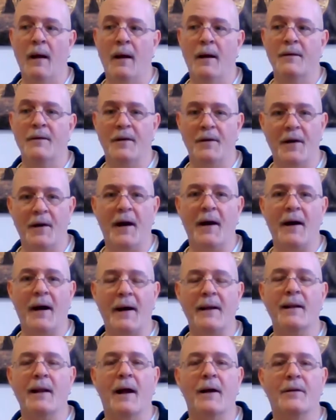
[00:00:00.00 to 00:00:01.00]
Today
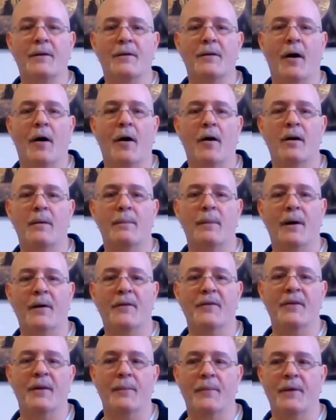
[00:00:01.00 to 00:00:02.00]
I'd like to talk about
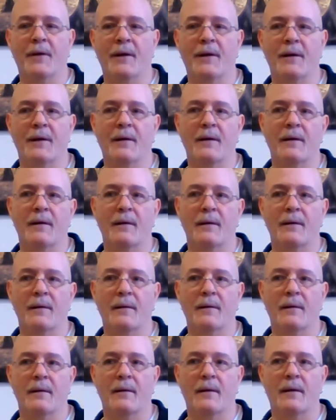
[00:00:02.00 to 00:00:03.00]
something
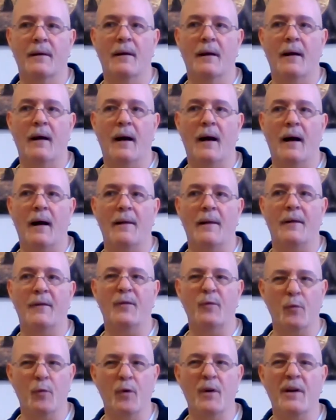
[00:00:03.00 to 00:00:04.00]
that's
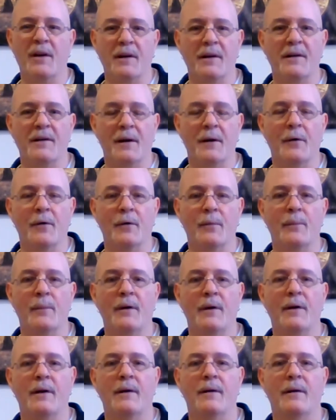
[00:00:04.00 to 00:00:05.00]
really dear to
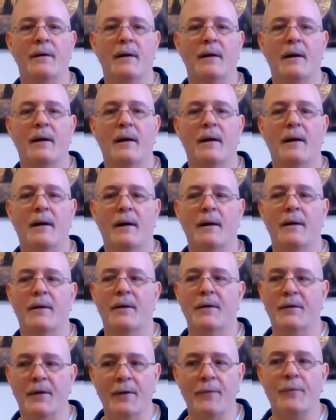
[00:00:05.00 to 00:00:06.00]
me, the
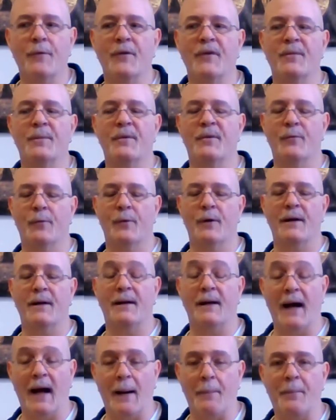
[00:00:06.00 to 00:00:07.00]
difference between
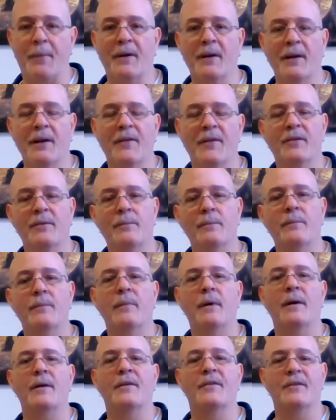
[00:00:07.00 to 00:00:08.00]
capitalism
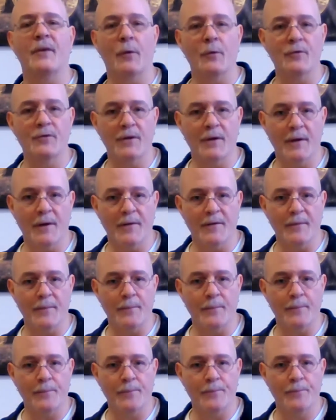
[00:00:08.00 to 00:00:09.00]
and
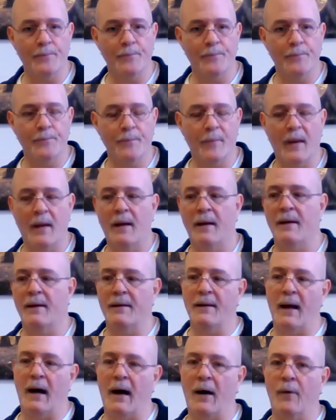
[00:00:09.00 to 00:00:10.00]
socialism.
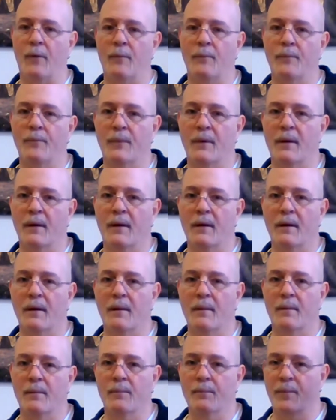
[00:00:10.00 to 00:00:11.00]
Now,
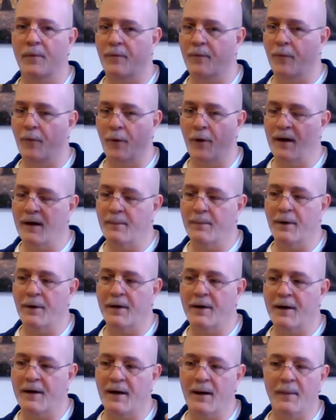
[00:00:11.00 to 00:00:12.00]
before anybody
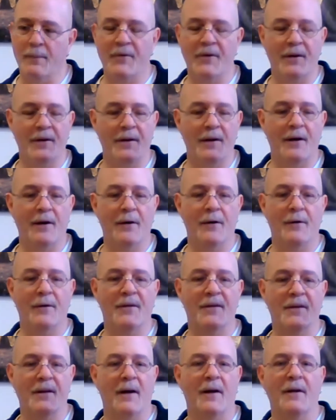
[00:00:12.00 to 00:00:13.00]
comes in here and
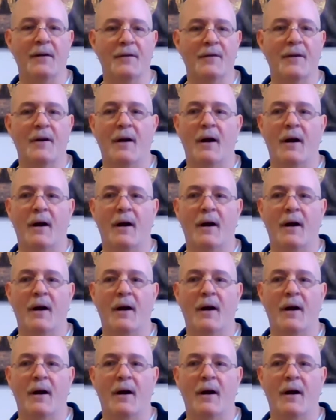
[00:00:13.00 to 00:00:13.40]
says,